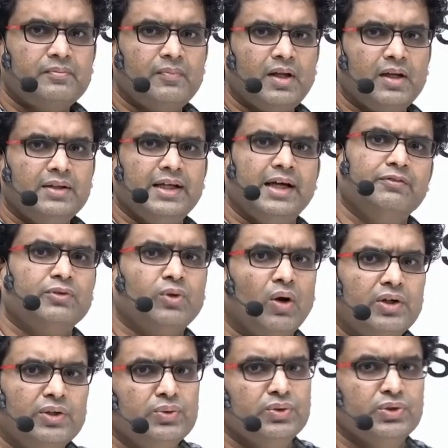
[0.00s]
they have got
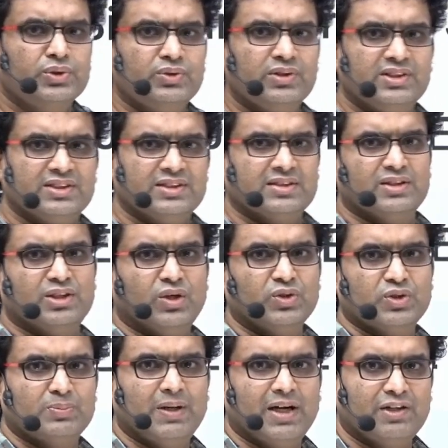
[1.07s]
used to this doubts
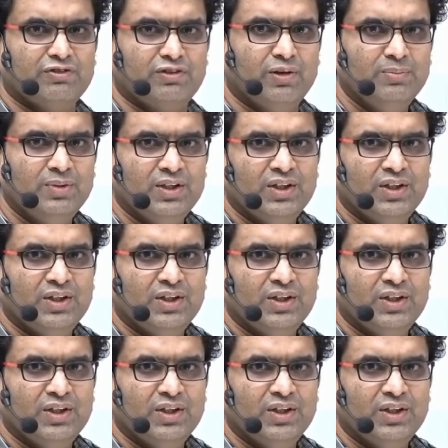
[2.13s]
platform.